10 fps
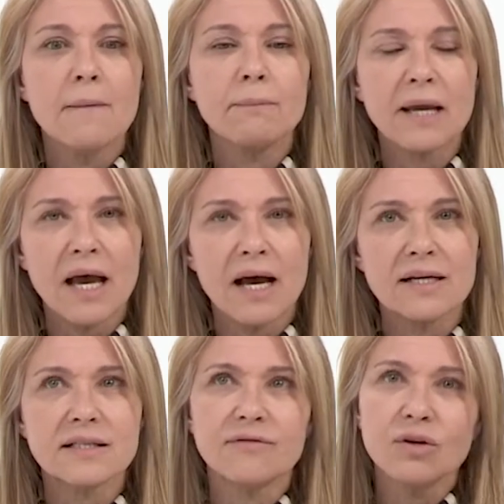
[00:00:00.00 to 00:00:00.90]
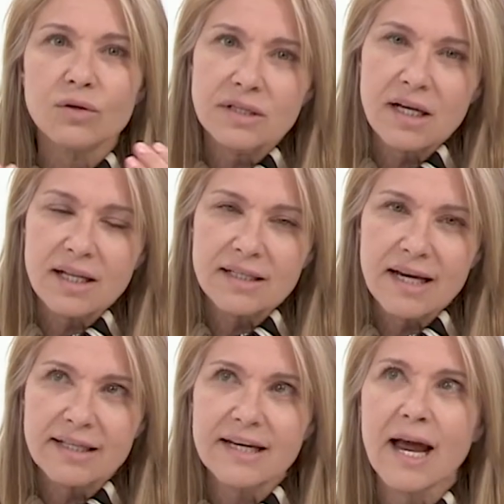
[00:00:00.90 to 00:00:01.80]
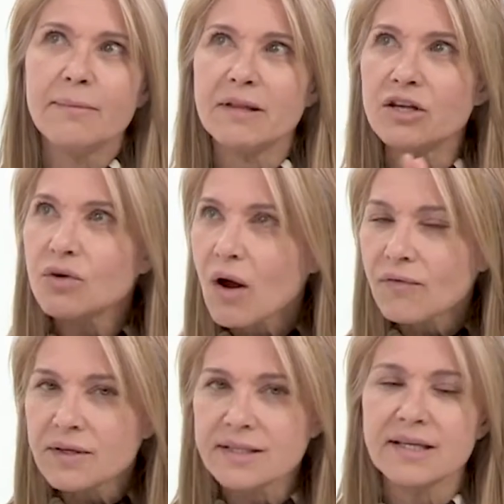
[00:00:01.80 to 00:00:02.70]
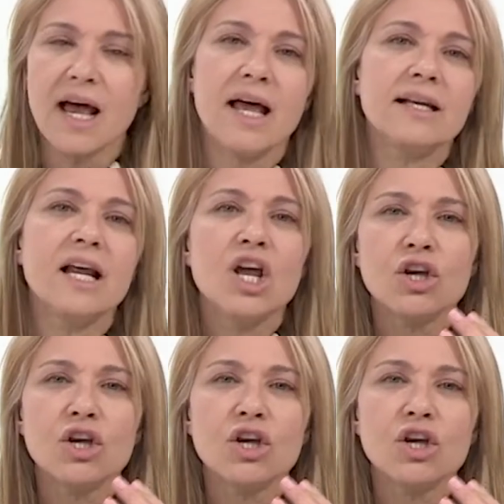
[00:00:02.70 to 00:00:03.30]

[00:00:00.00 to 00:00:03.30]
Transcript: because if you use it in the daytime and then you're out in the sun,